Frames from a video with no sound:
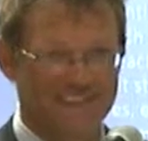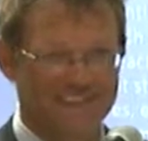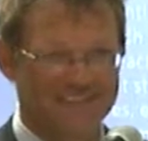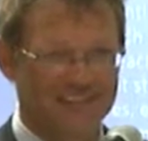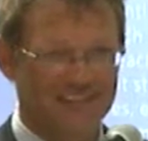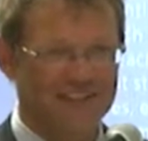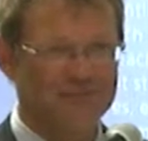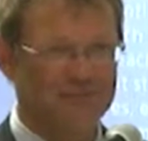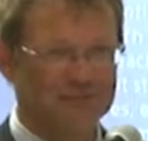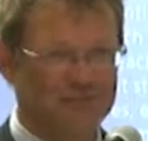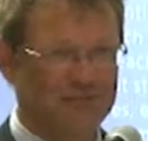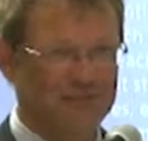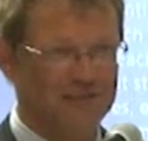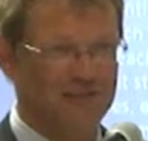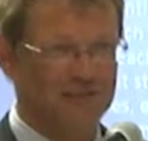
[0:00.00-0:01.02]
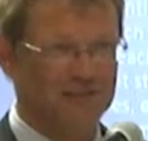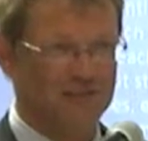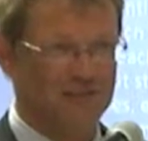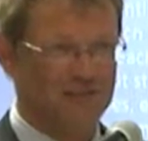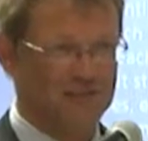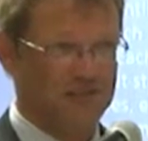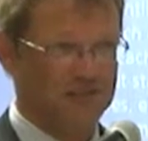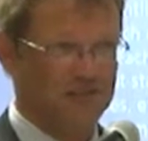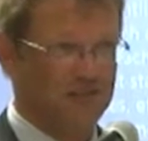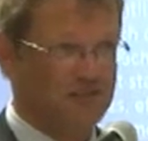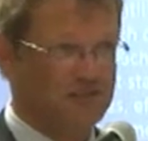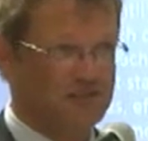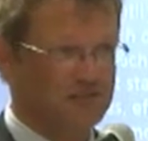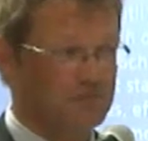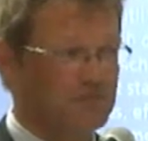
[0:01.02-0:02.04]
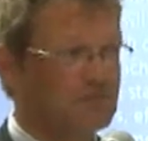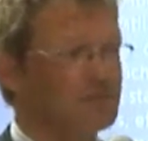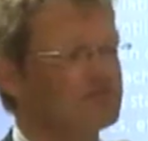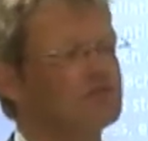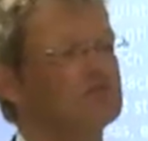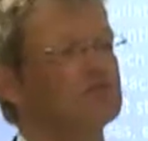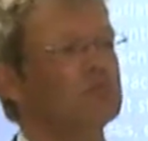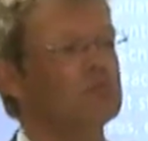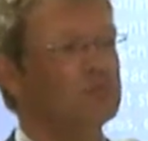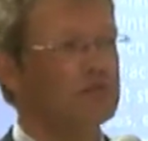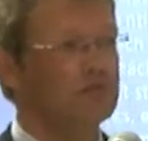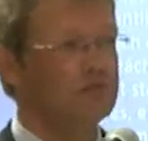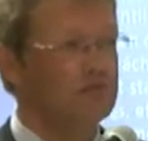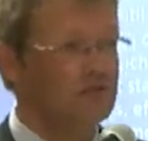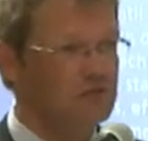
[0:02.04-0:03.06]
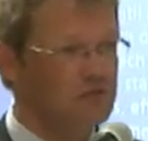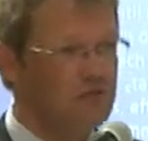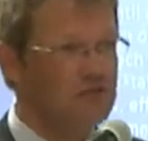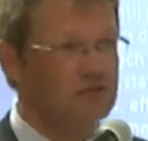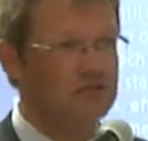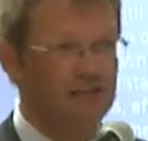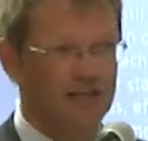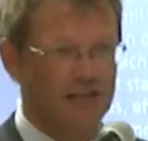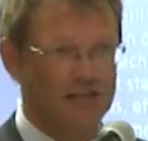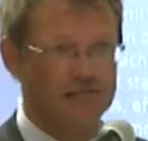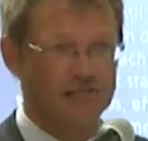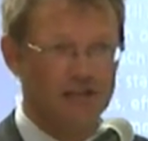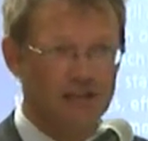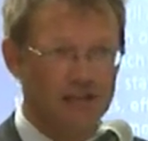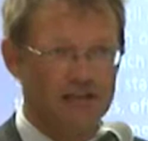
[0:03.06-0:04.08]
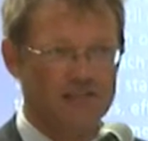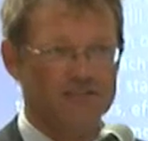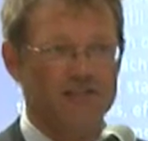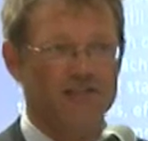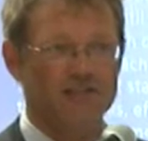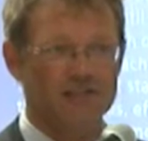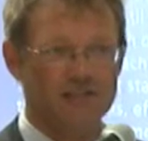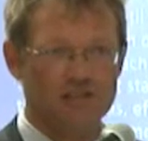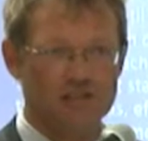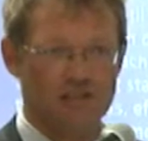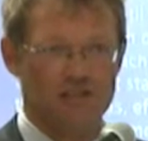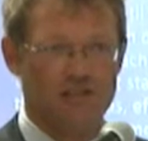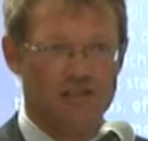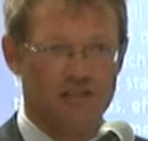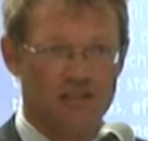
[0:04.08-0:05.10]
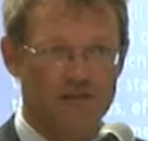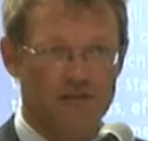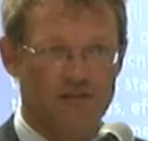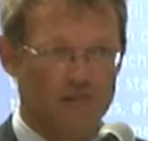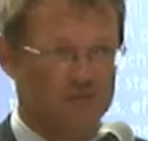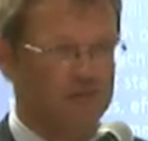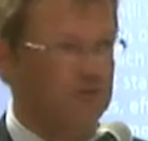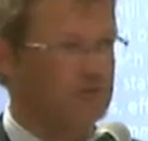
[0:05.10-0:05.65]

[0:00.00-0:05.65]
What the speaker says: Try not to be alone in this adventure, because you will need extra expertise, extra input.